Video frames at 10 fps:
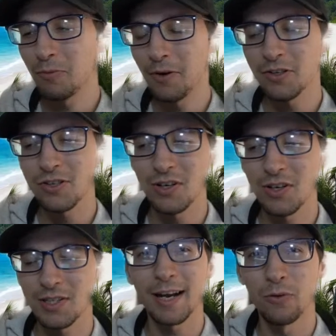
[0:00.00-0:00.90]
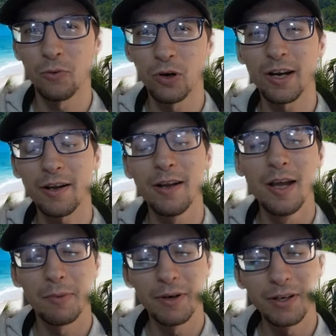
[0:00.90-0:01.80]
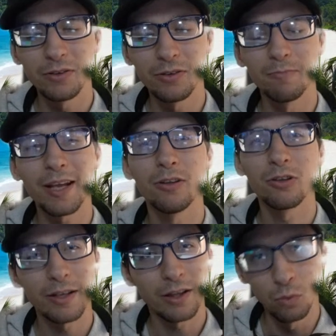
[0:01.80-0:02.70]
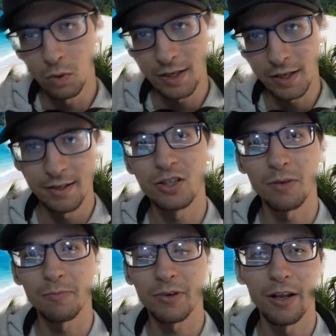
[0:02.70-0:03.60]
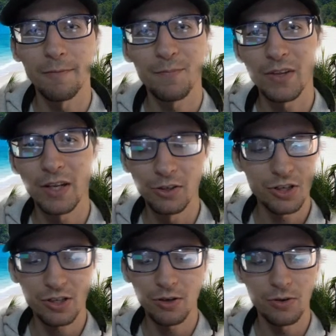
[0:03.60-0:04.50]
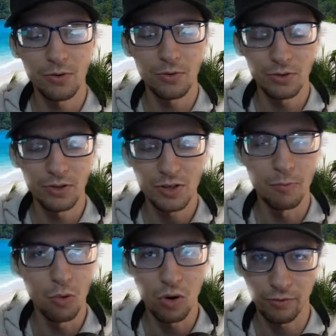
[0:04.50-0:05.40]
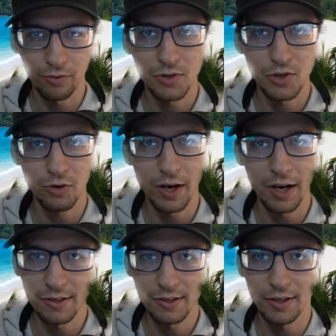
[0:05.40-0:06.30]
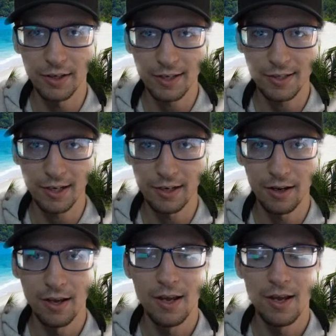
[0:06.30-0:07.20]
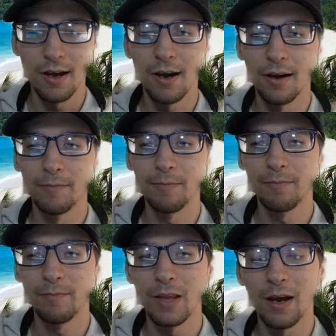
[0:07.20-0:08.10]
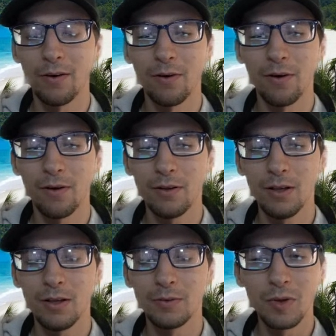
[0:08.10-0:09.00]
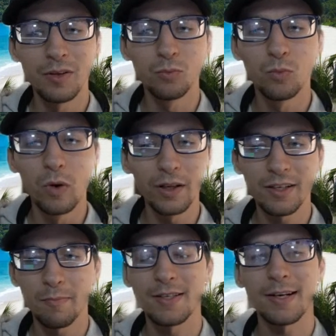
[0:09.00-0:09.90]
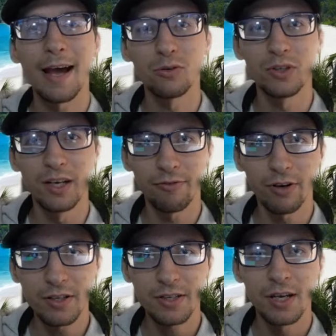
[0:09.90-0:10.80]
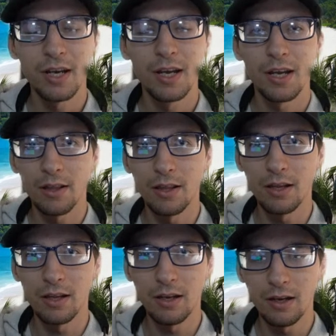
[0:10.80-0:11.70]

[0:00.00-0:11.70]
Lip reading: still has to kind of work on it, but it'll make it look like there wasn't a jump cut. It'll just morph straight into the next scene. Now, it really depends on how different the